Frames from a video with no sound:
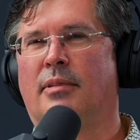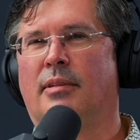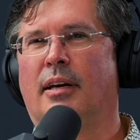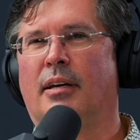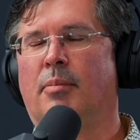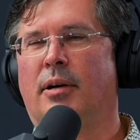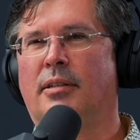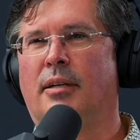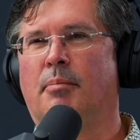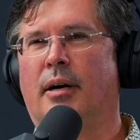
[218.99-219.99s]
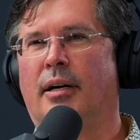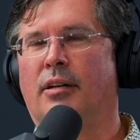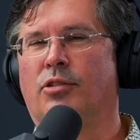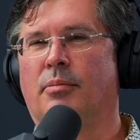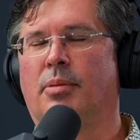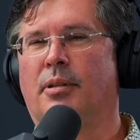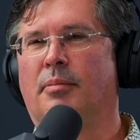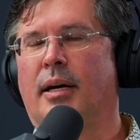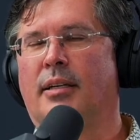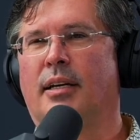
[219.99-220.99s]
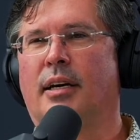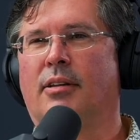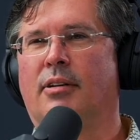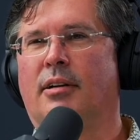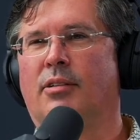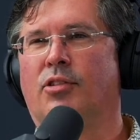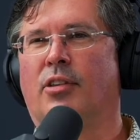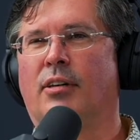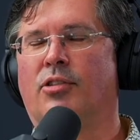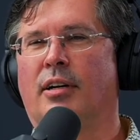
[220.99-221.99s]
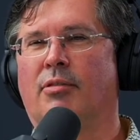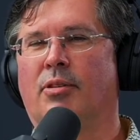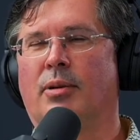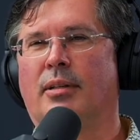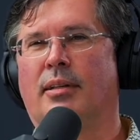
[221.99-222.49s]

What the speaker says: taking apart dead bodies and putting it back together, and all those things that everyone